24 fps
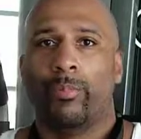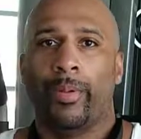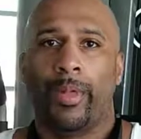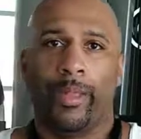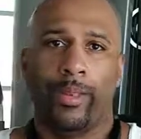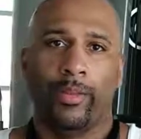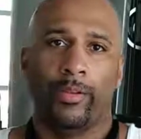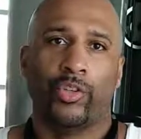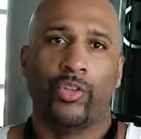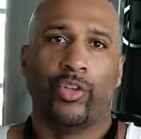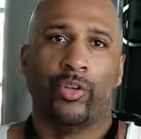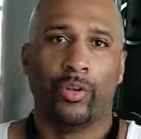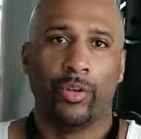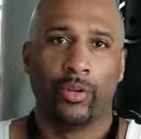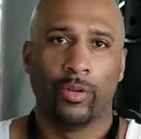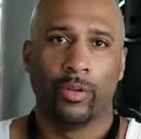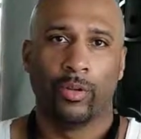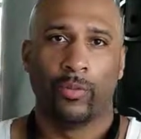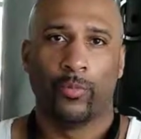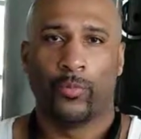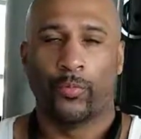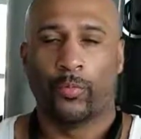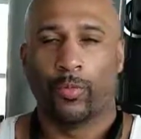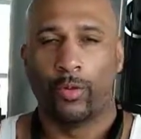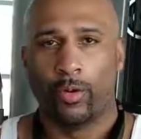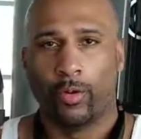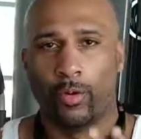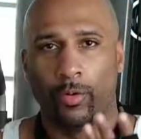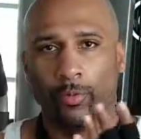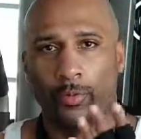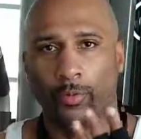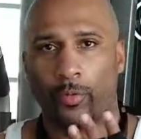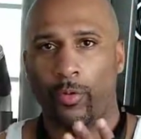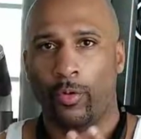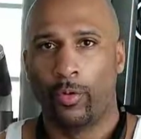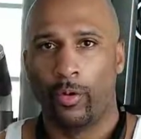Beach,
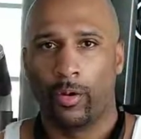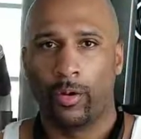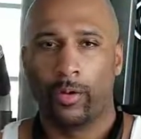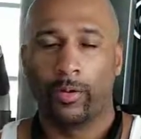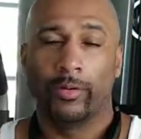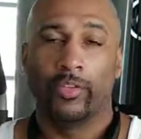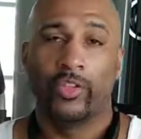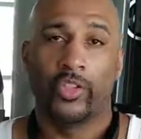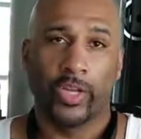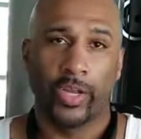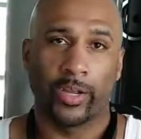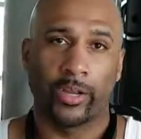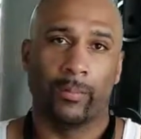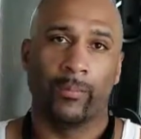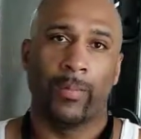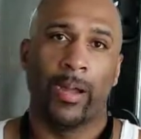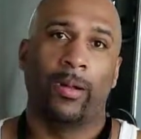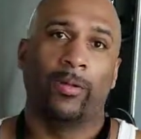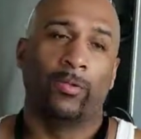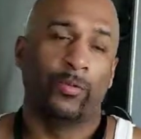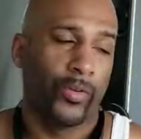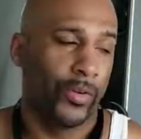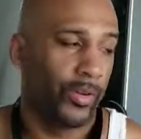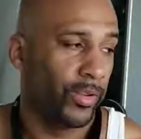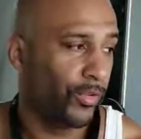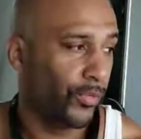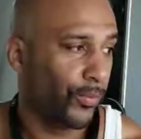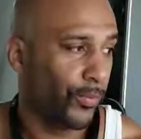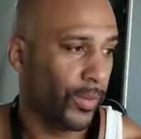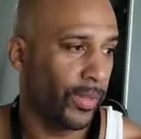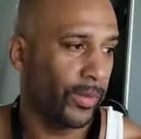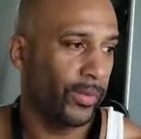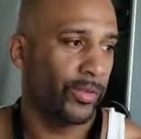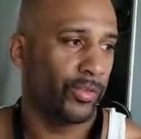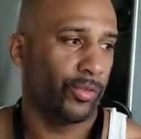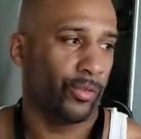floor four. Check them out for this
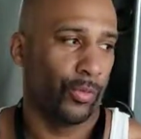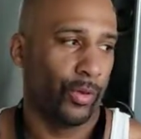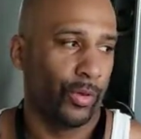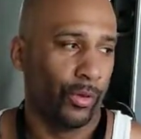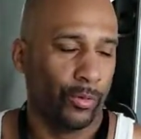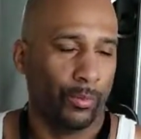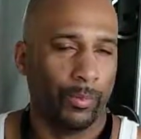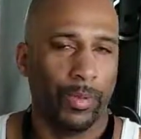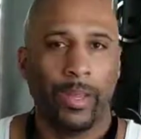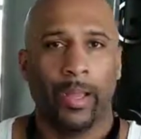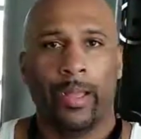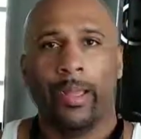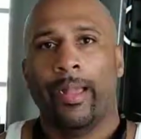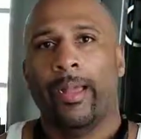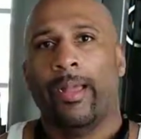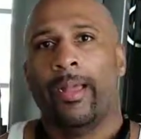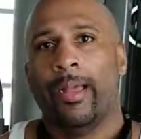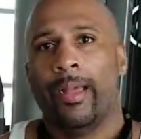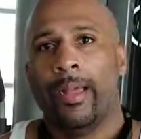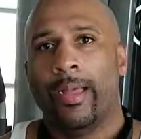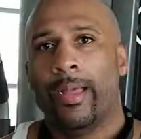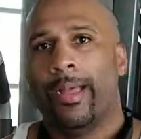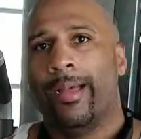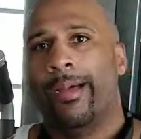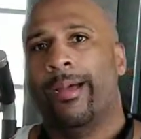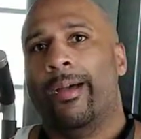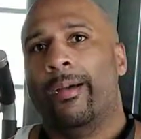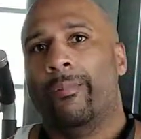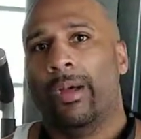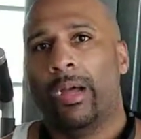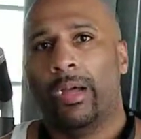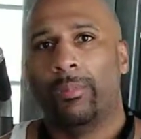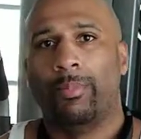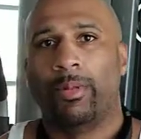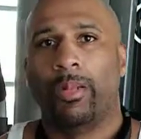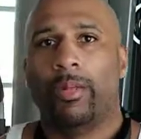fitness room. Um,
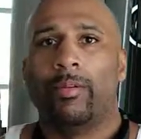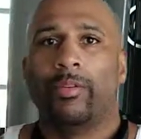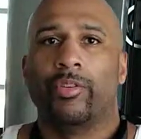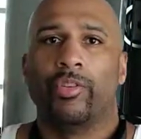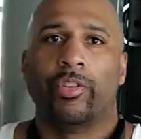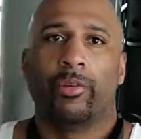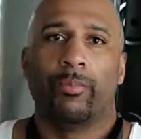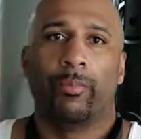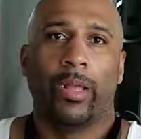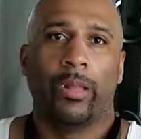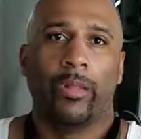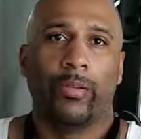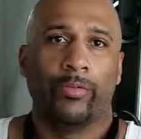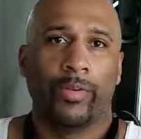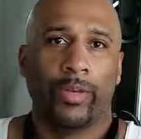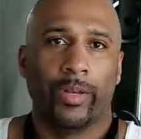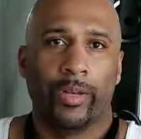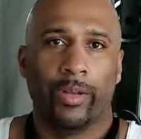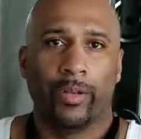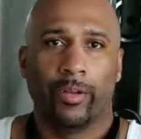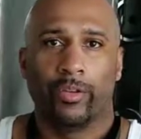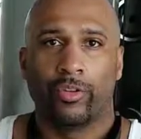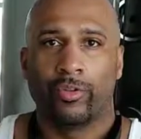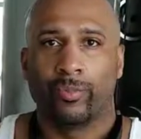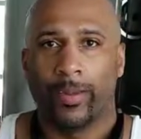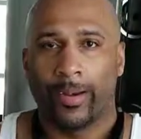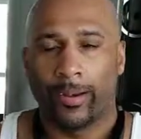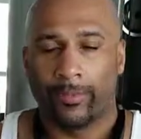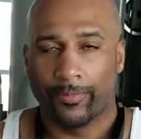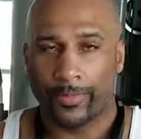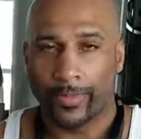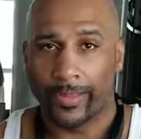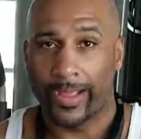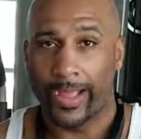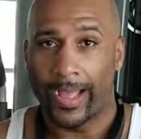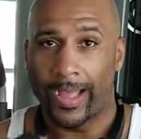I uploaded some other videos, but I
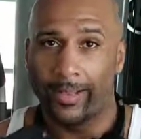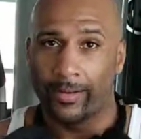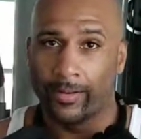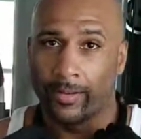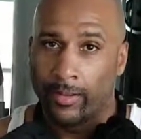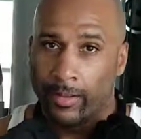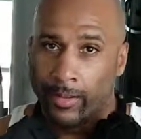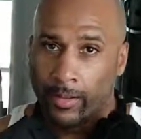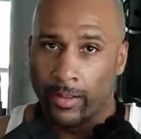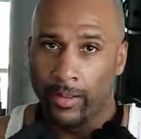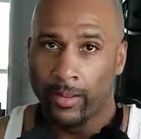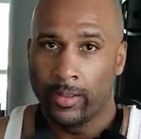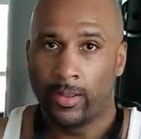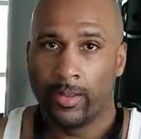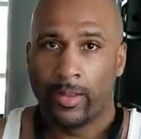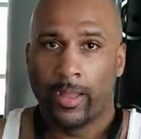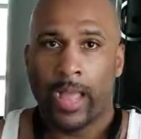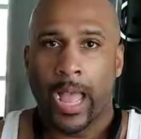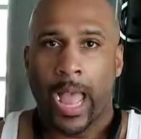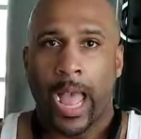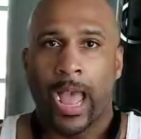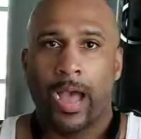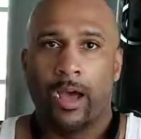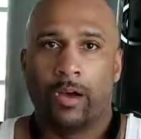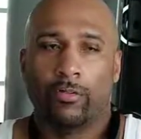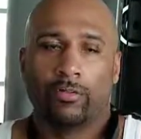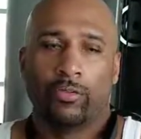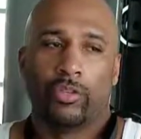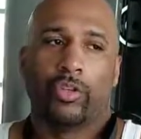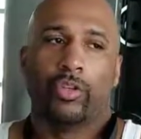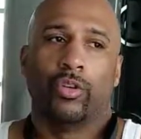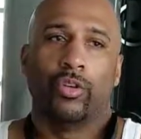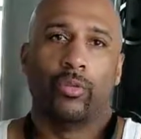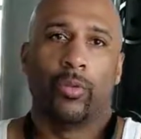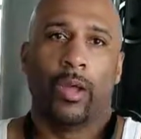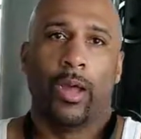forgot how
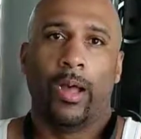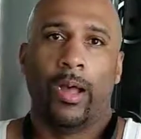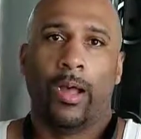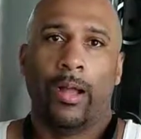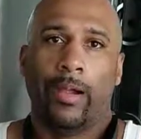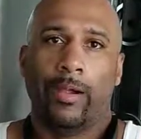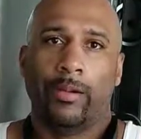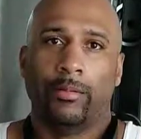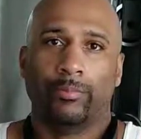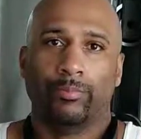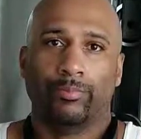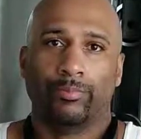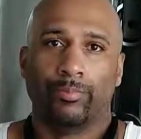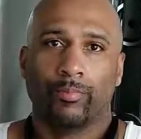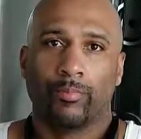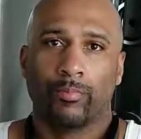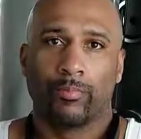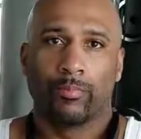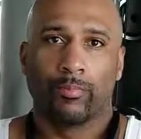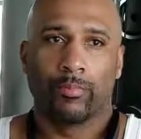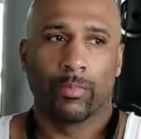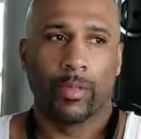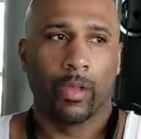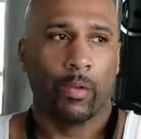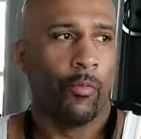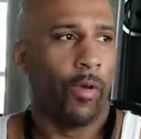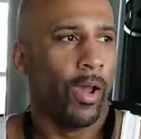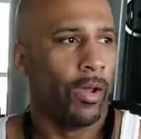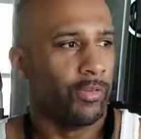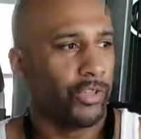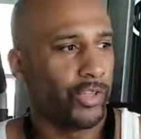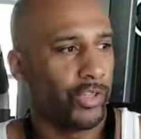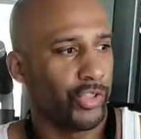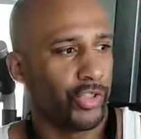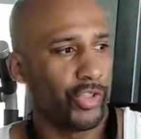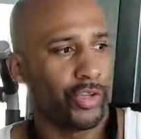to, um,
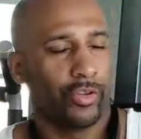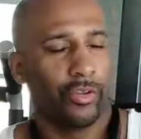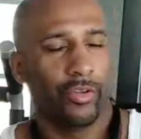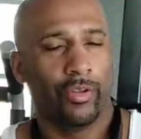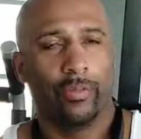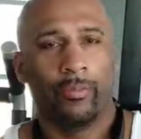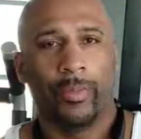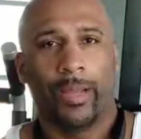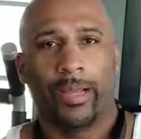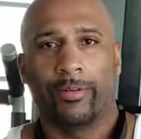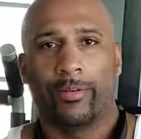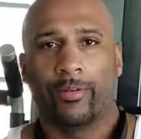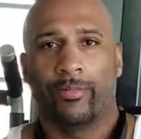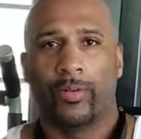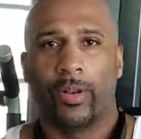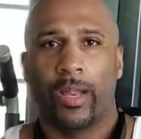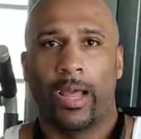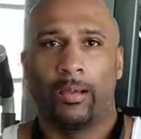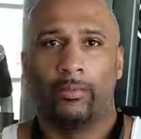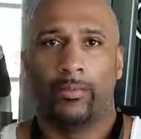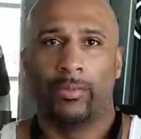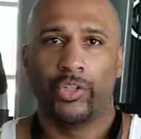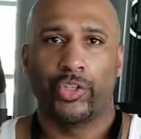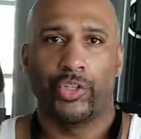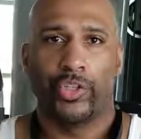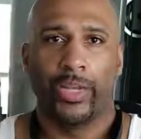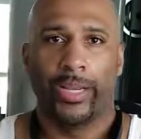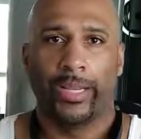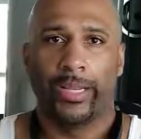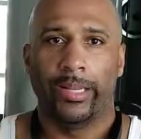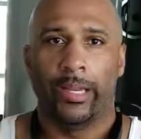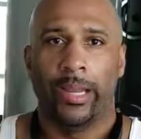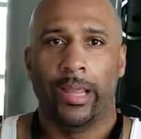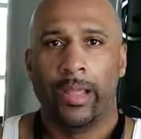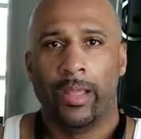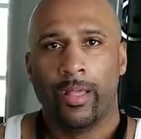well, to show you about the fly
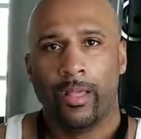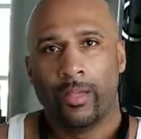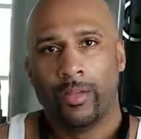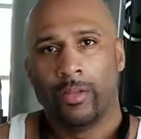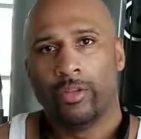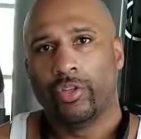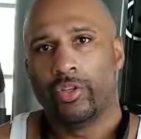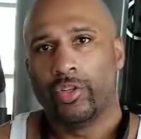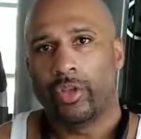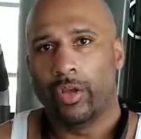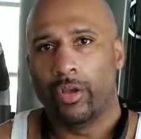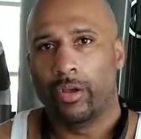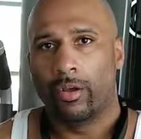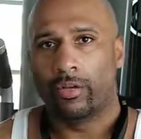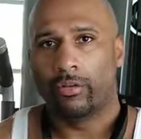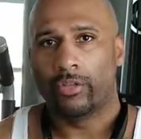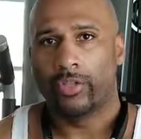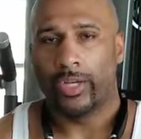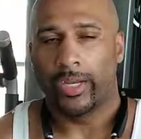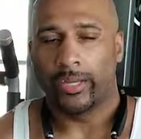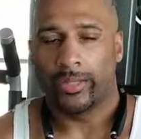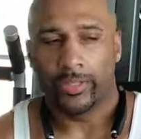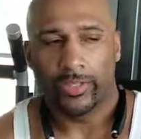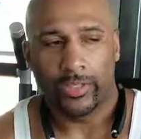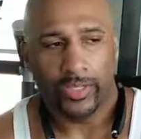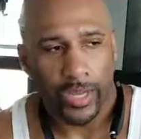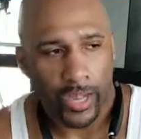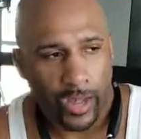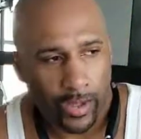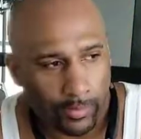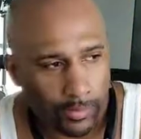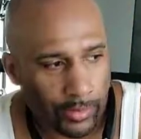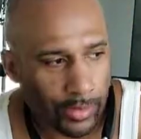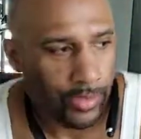machine. So check this out.